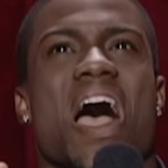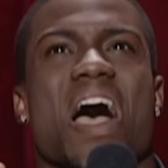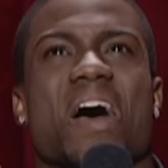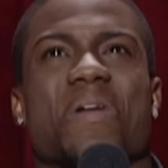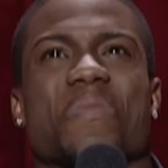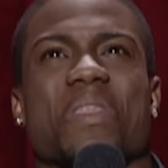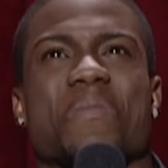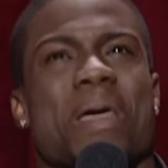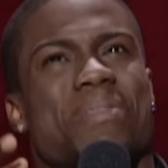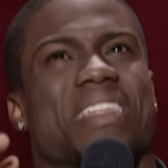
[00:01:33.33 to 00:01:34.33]
uh,
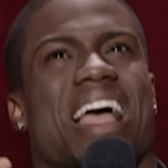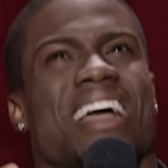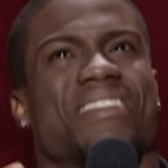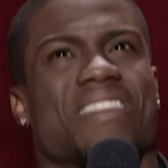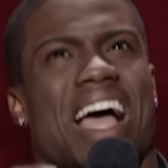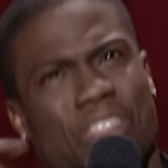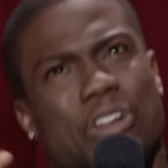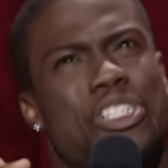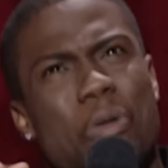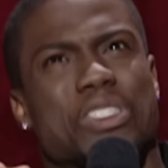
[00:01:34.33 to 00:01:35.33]
baby, I, I,
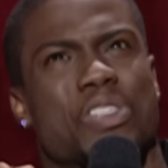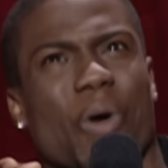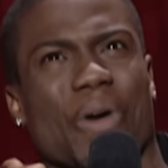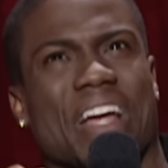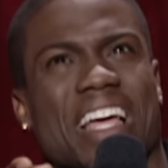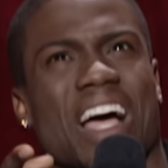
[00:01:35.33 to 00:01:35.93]
thought you was Tori.